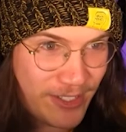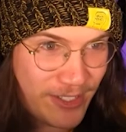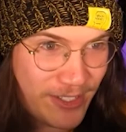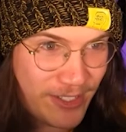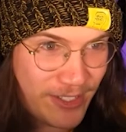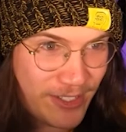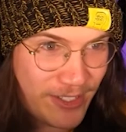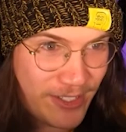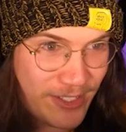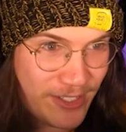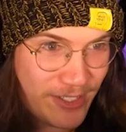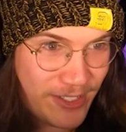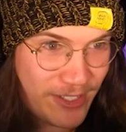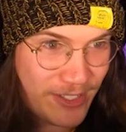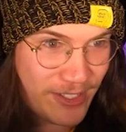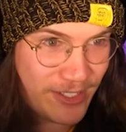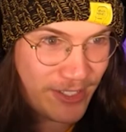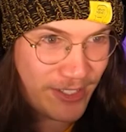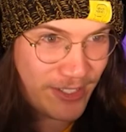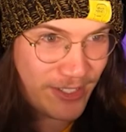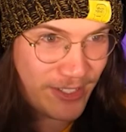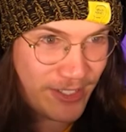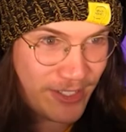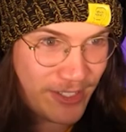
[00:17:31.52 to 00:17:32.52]

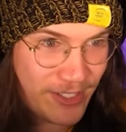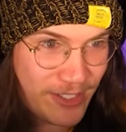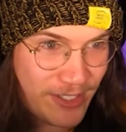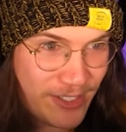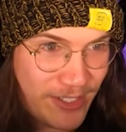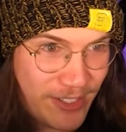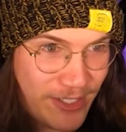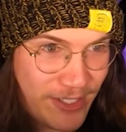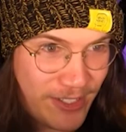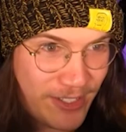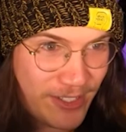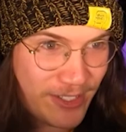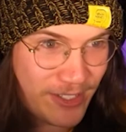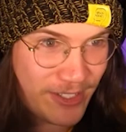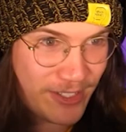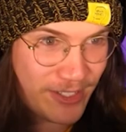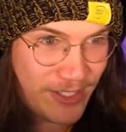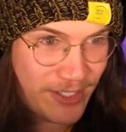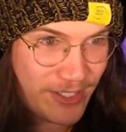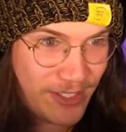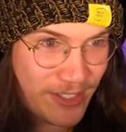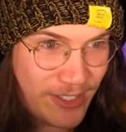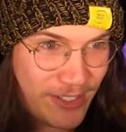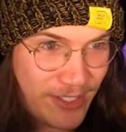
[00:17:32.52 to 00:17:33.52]

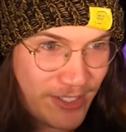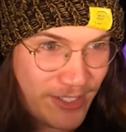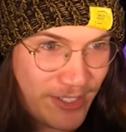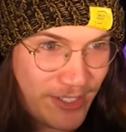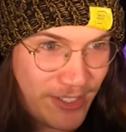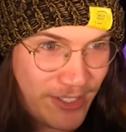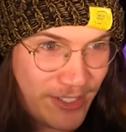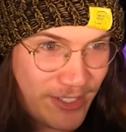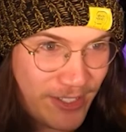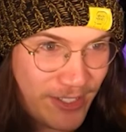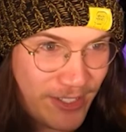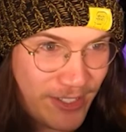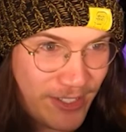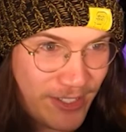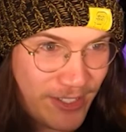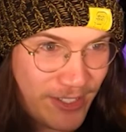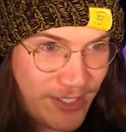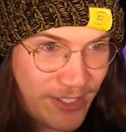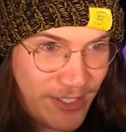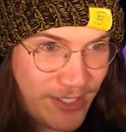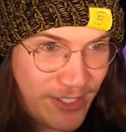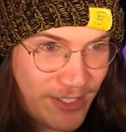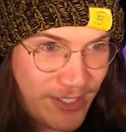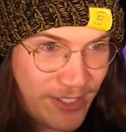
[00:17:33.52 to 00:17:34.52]

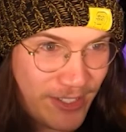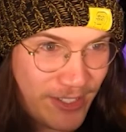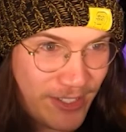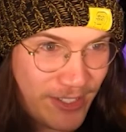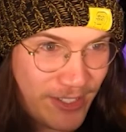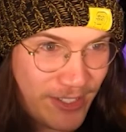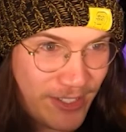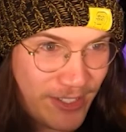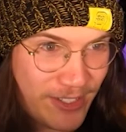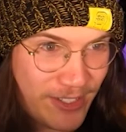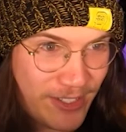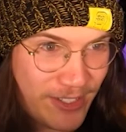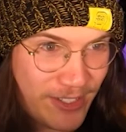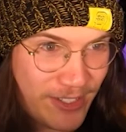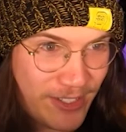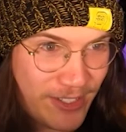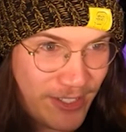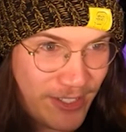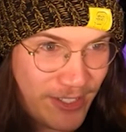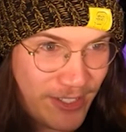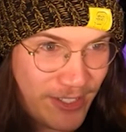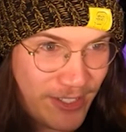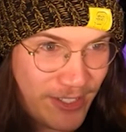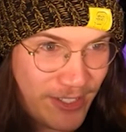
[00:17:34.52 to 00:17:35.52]

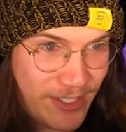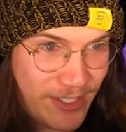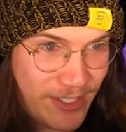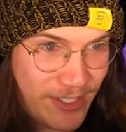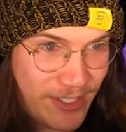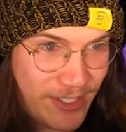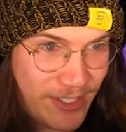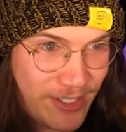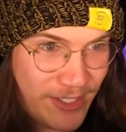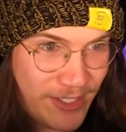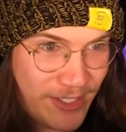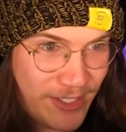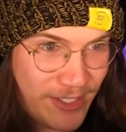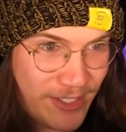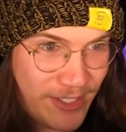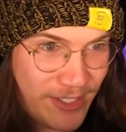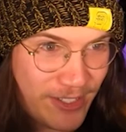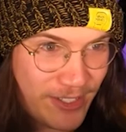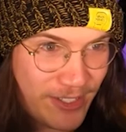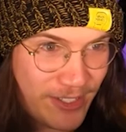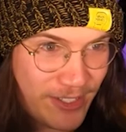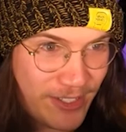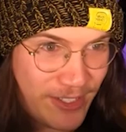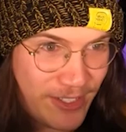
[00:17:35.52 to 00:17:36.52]

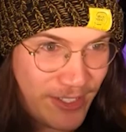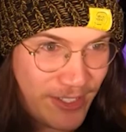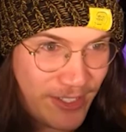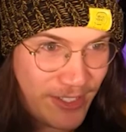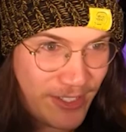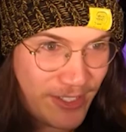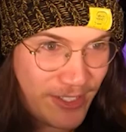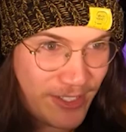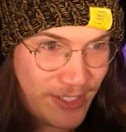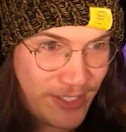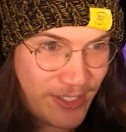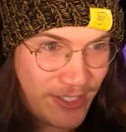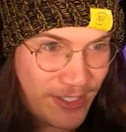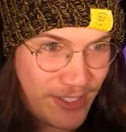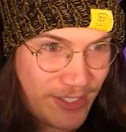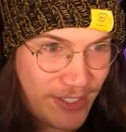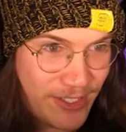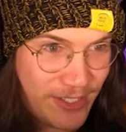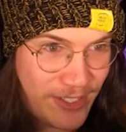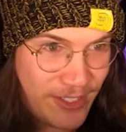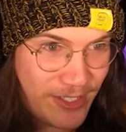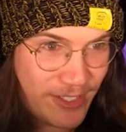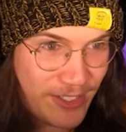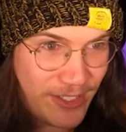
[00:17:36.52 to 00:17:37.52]

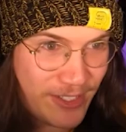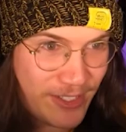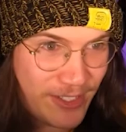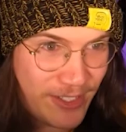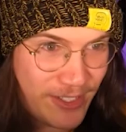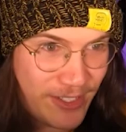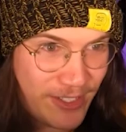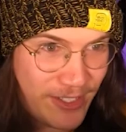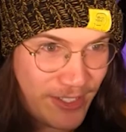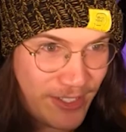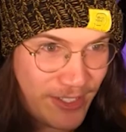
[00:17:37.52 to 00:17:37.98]
(silent)